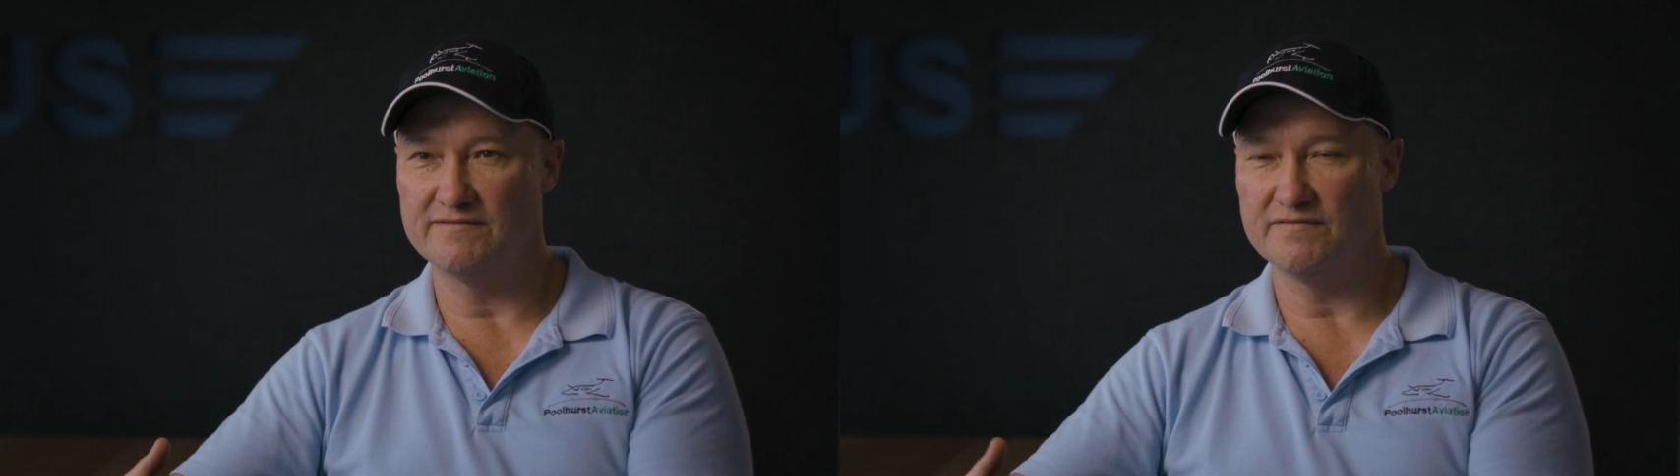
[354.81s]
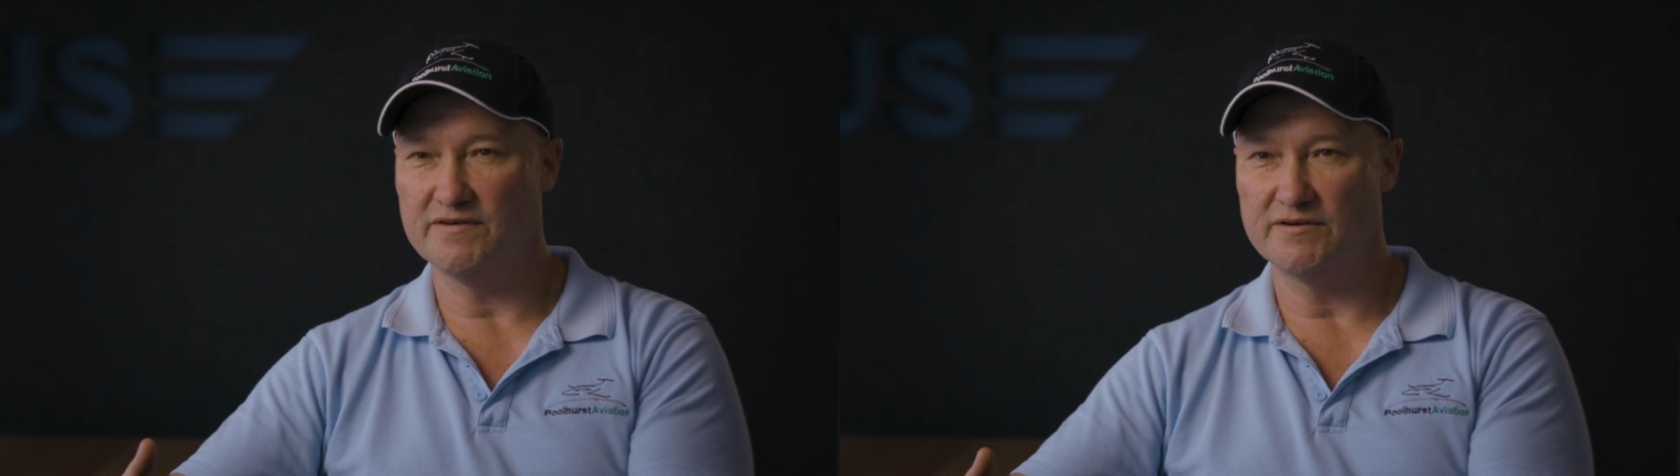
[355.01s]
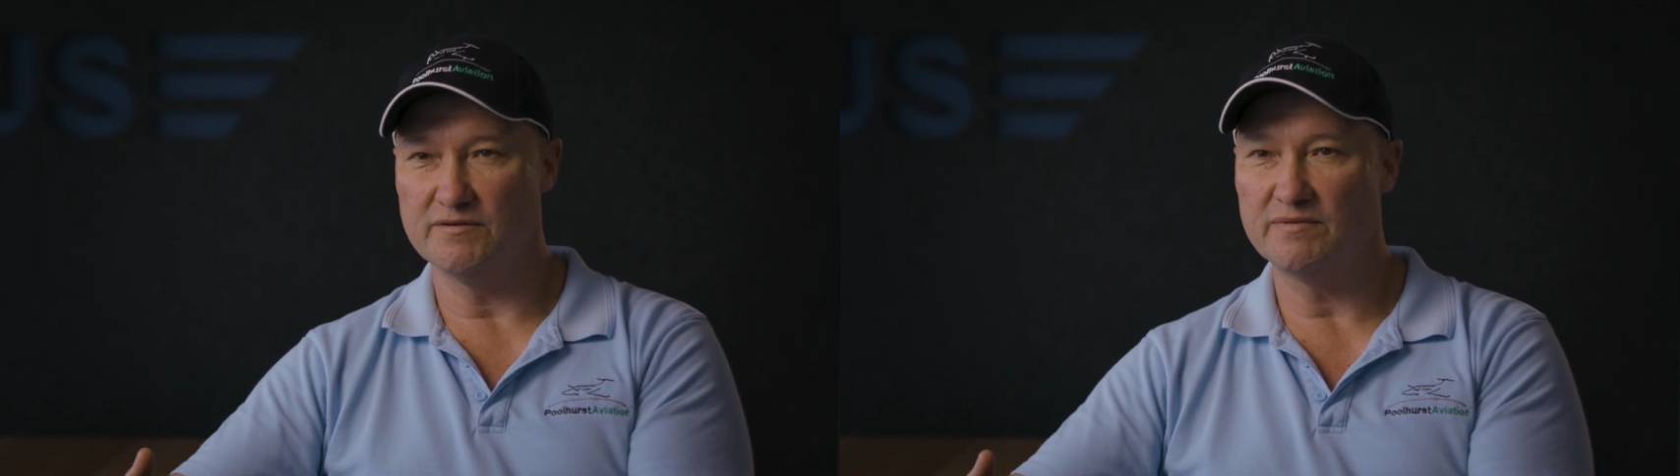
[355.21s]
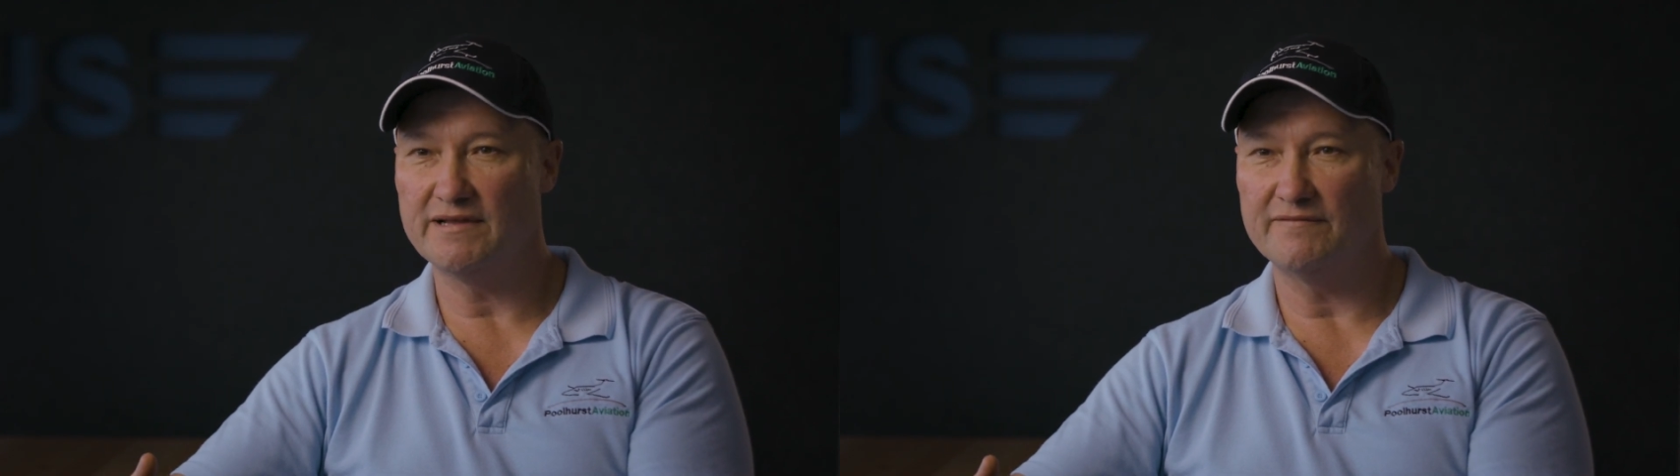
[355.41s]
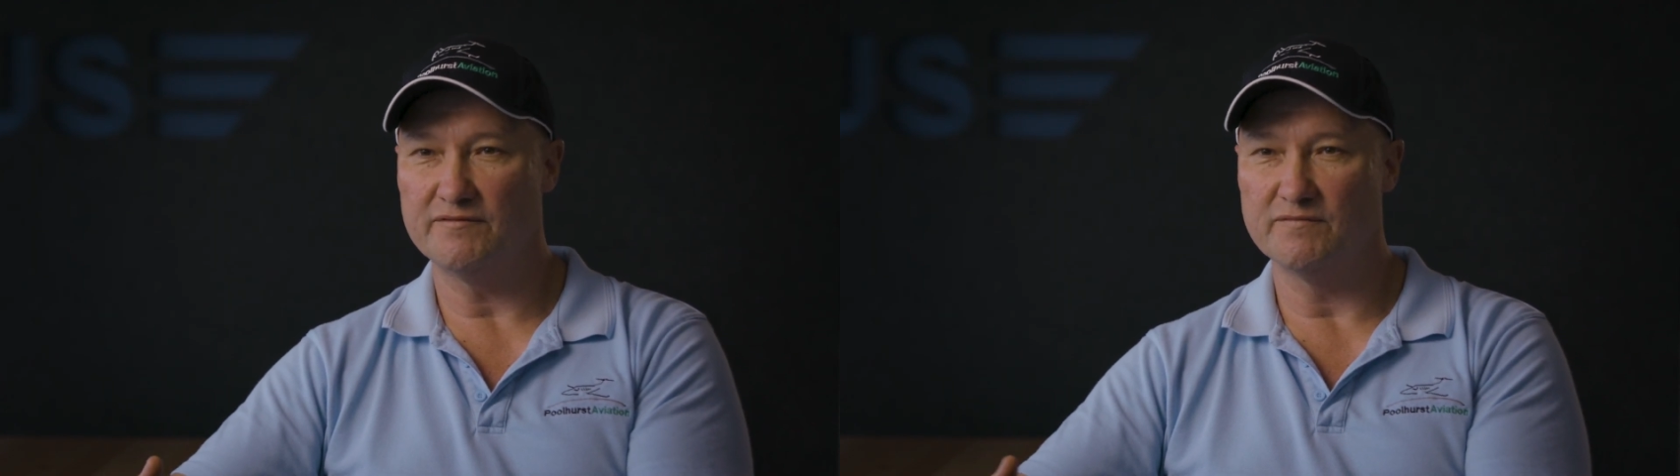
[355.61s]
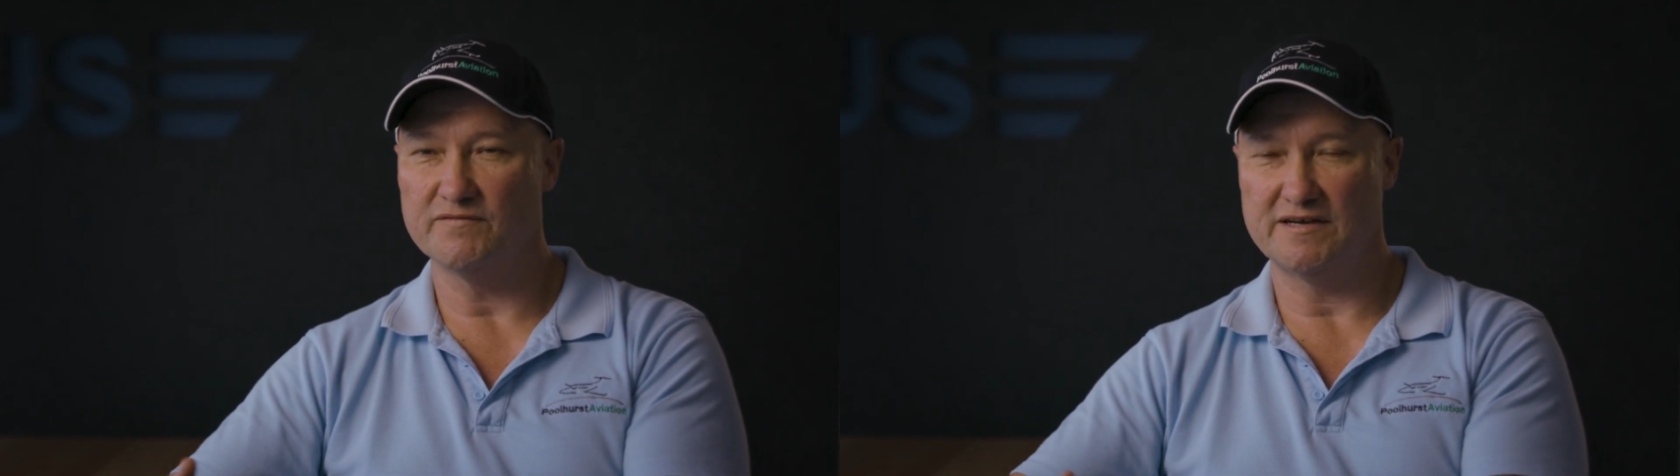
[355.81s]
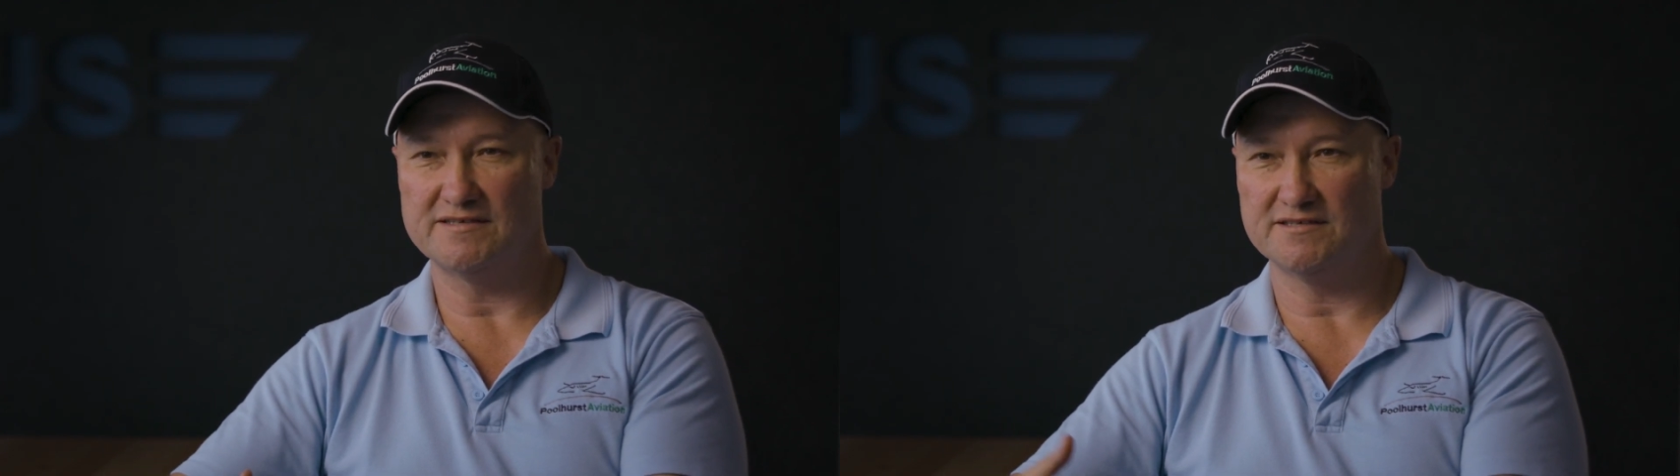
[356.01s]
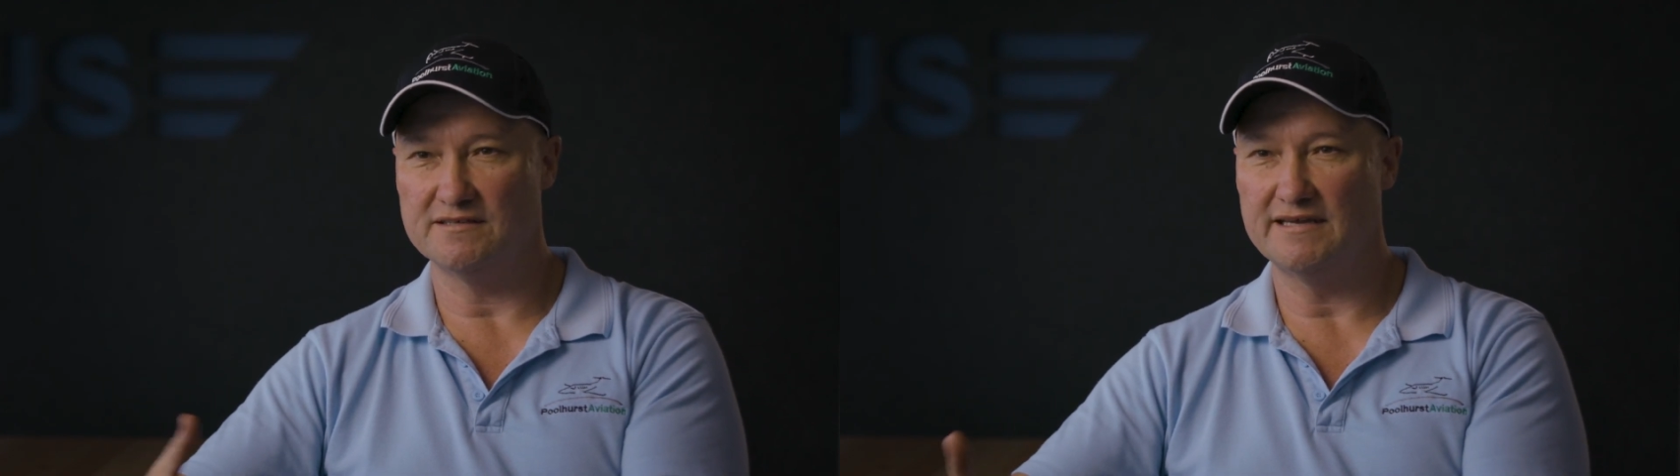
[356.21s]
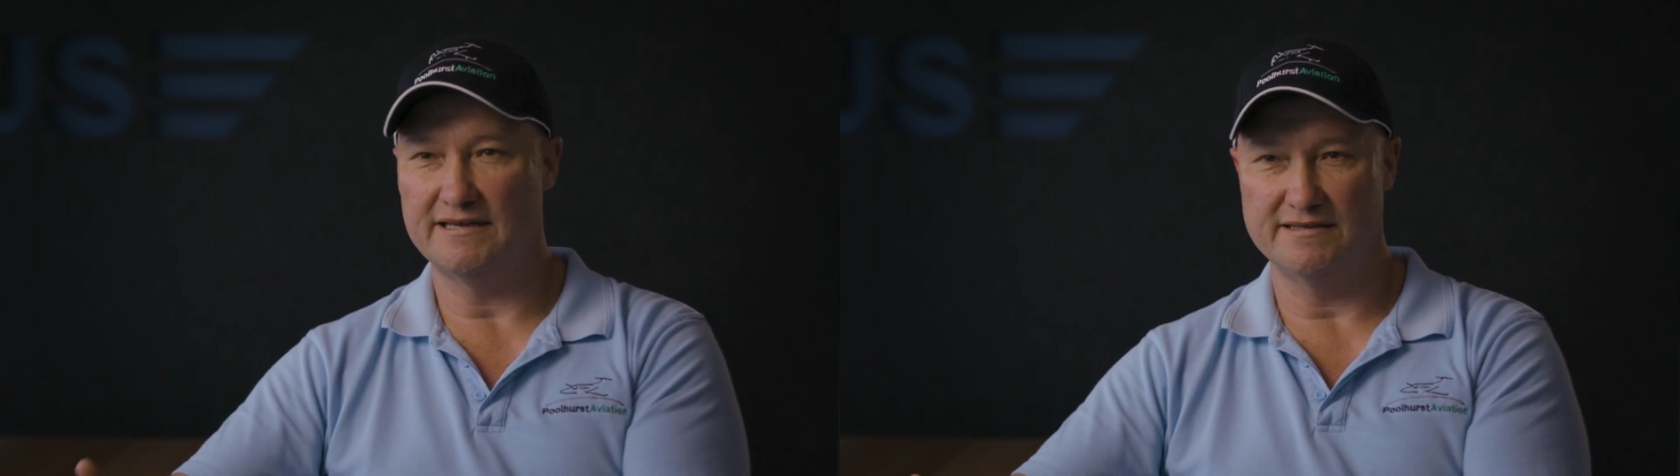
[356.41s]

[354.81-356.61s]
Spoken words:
it was a very good platform for us to lead